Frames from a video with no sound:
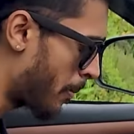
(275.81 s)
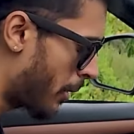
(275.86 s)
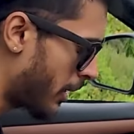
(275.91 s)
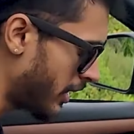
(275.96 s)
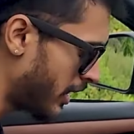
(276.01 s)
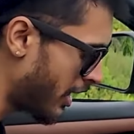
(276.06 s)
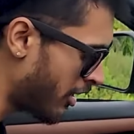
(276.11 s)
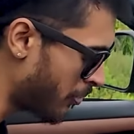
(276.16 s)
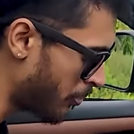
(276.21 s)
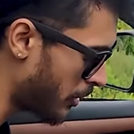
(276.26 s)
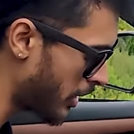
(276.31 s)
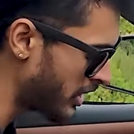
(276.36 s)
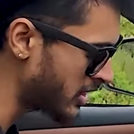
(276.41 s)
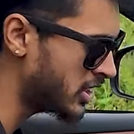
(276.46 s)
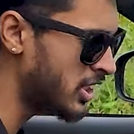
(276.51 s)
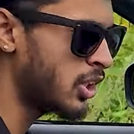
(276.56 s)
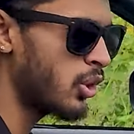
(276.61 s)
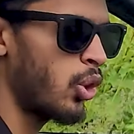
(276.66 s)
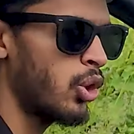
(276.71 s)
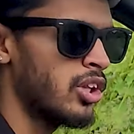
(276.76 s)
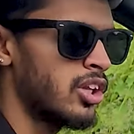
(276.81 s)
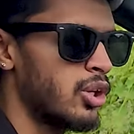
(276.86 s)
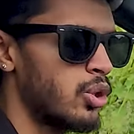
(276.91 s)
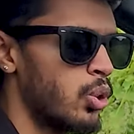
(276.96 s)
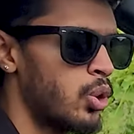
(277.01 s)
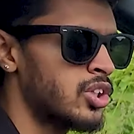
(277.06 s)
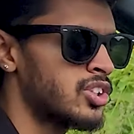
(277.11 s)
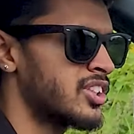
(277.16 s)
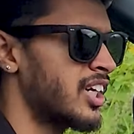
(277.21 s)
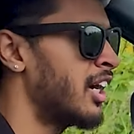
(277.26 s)
but they have placed it on the
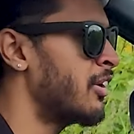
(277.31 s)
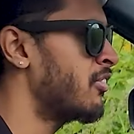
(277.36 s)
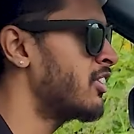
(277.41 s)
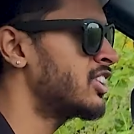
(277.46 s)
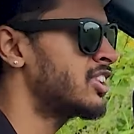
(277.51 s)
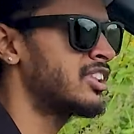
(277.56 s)
lower side,